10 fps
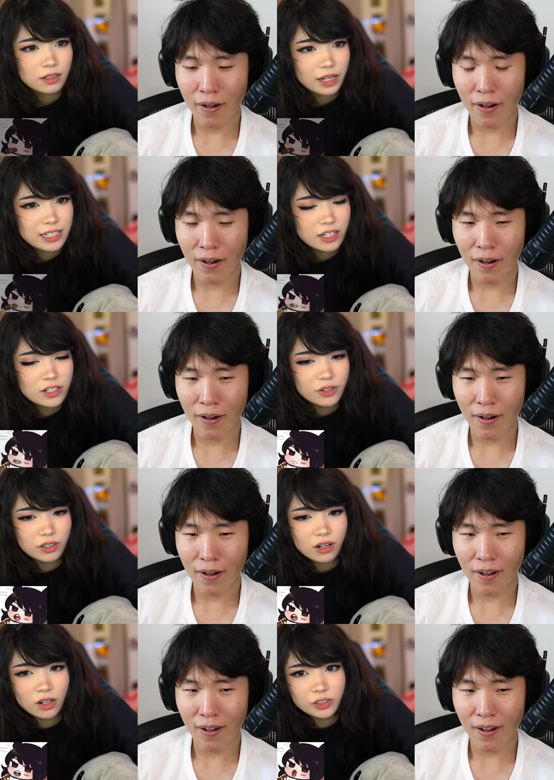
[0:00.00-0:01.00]
Speaker 1: I did go
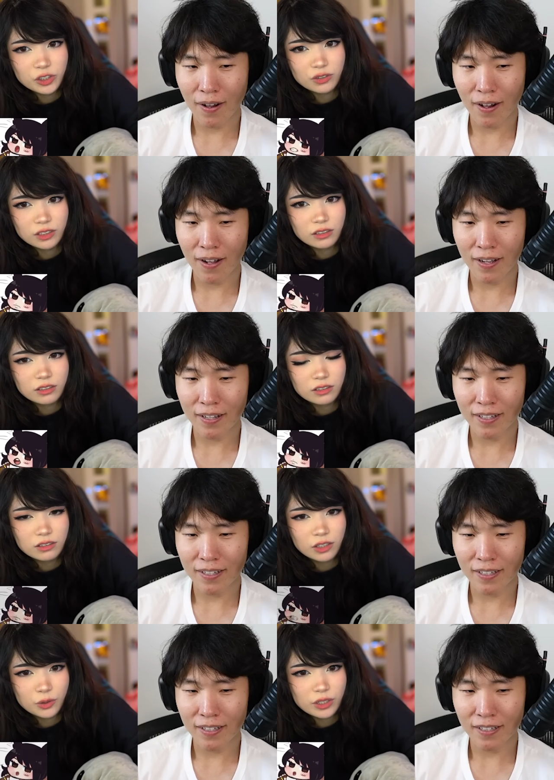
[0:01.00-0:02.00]
to college for
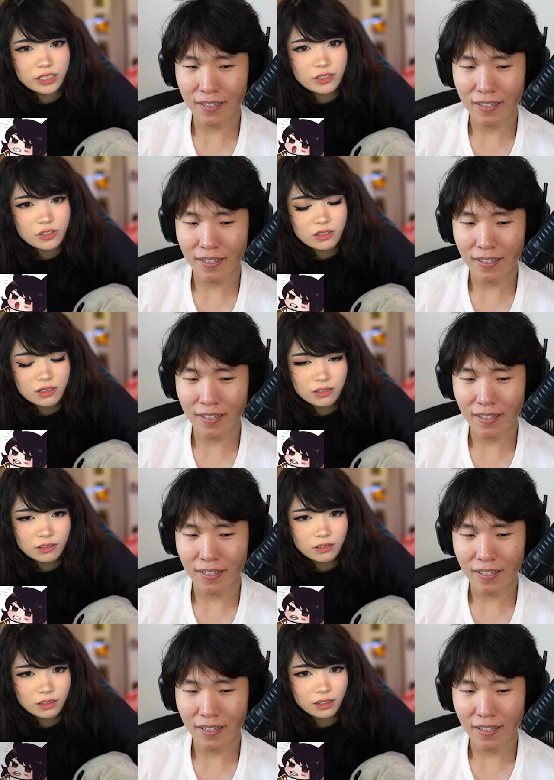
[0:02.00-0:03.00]
two years,
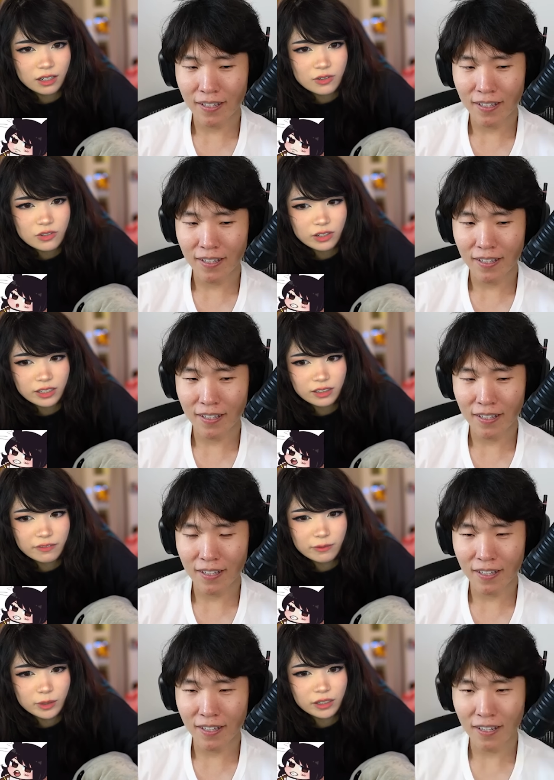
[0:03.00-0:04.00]
and then I was like,
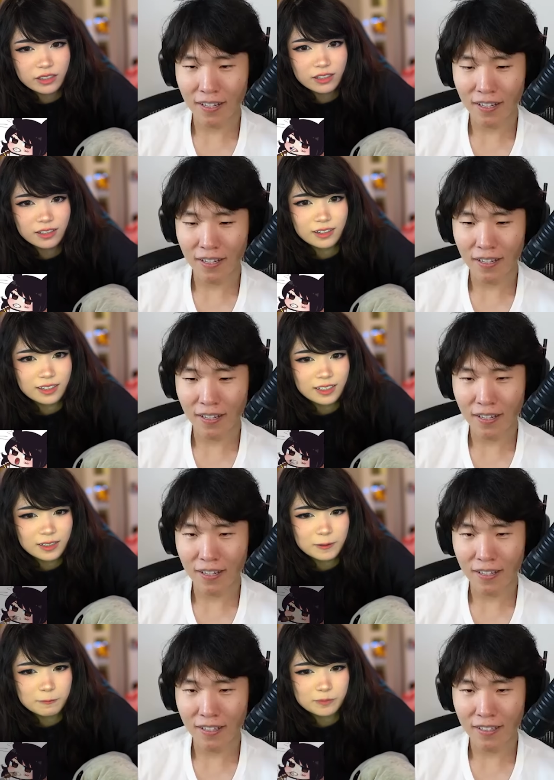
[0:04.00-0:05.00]
never mind.
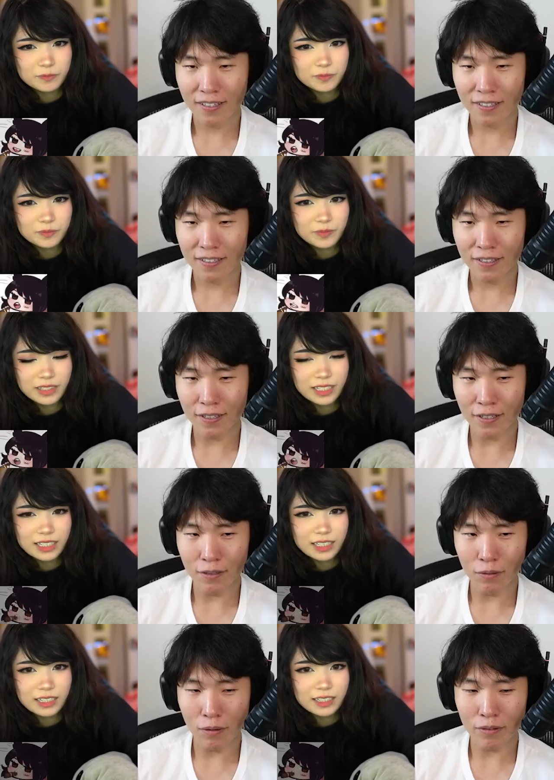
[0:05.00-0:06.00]

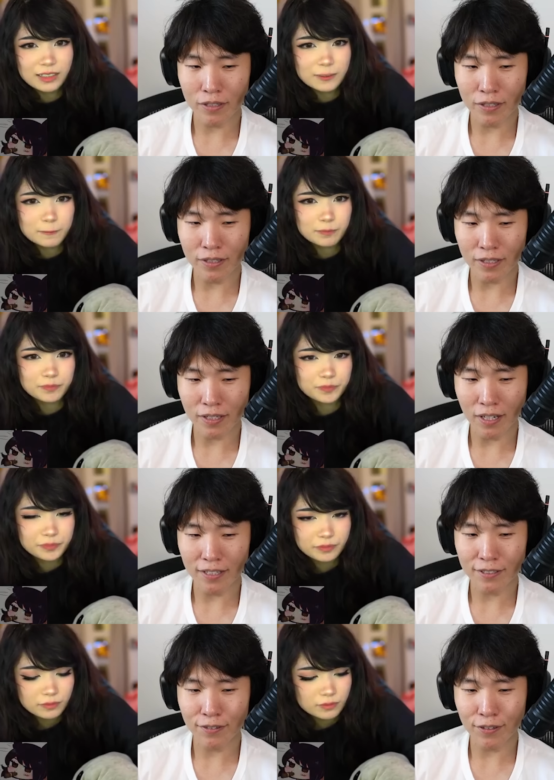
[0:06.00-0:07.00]
Speaker 2: Oh, what were you in
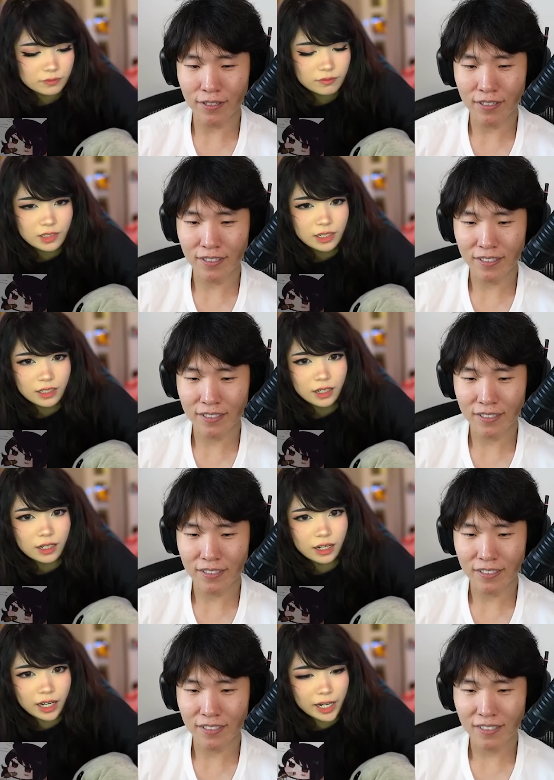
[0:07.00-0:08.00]
college for?
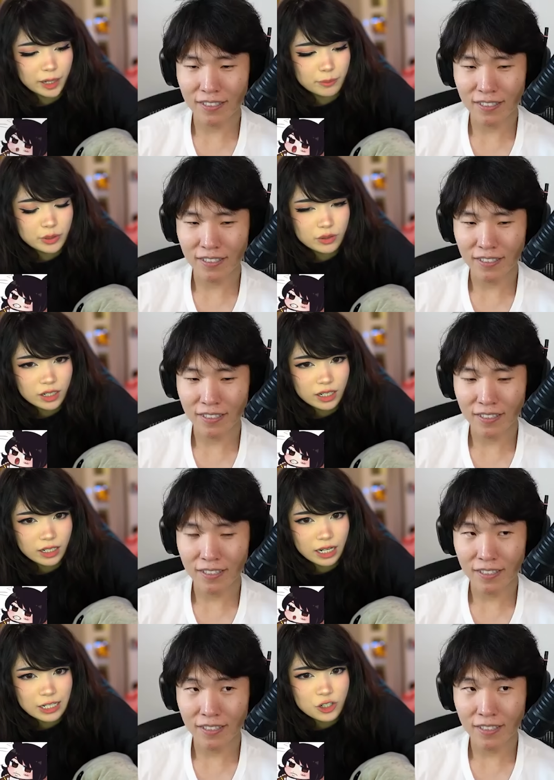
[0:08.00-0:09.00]
Speaker 1: Uh, computer
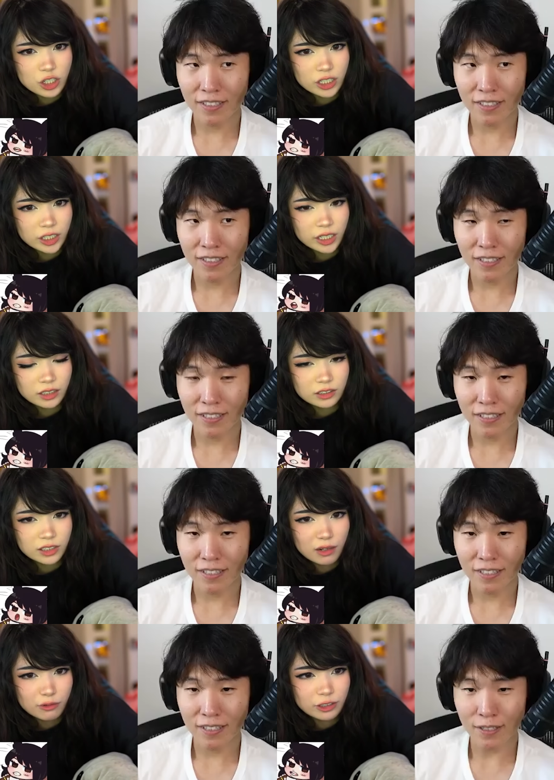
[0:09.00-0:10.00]
engineering,
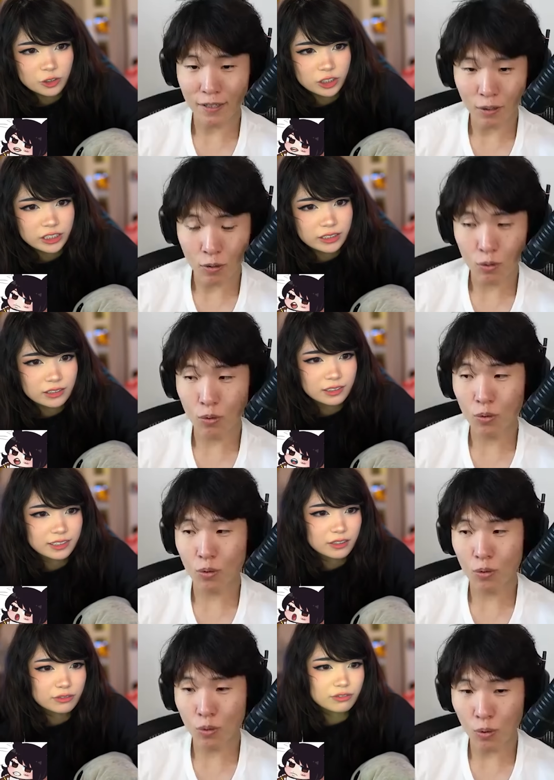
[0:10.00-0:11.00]
software engineering stuff.